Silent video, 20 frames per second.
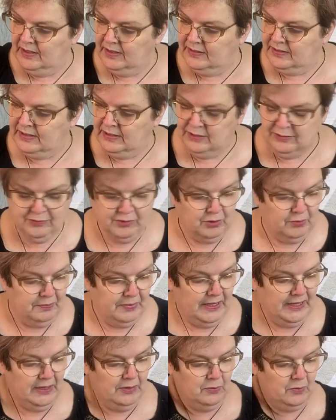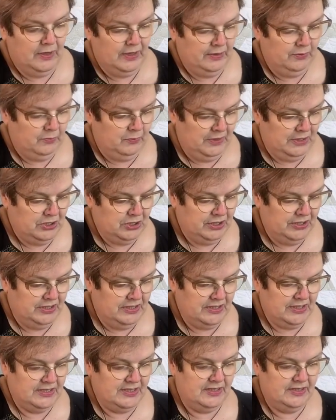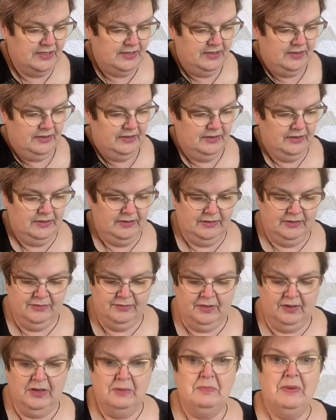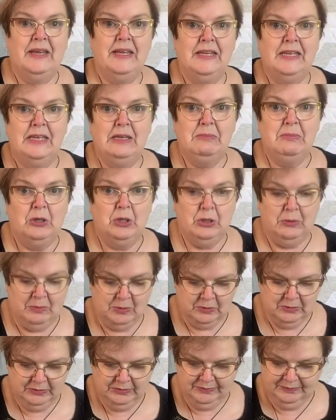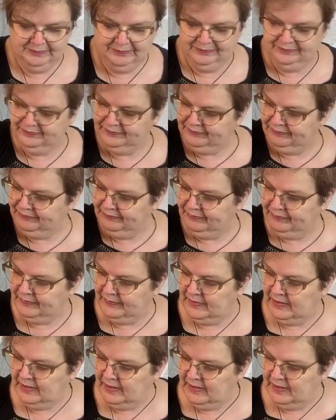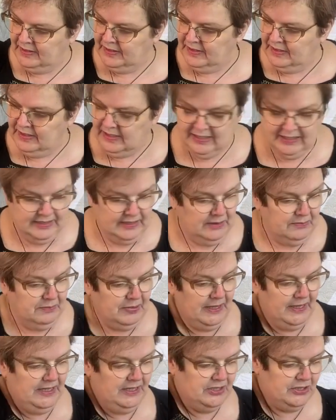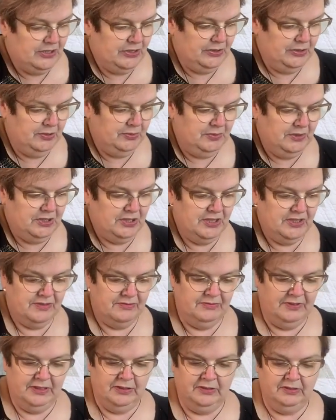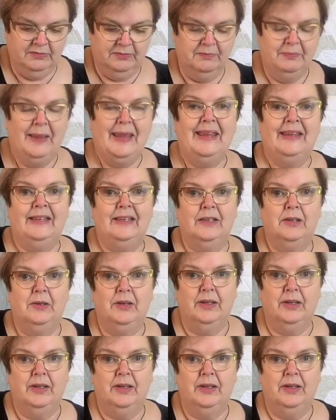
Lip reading: Then you've got P1, which is a very pinky purple. And then P2, which is a real pink.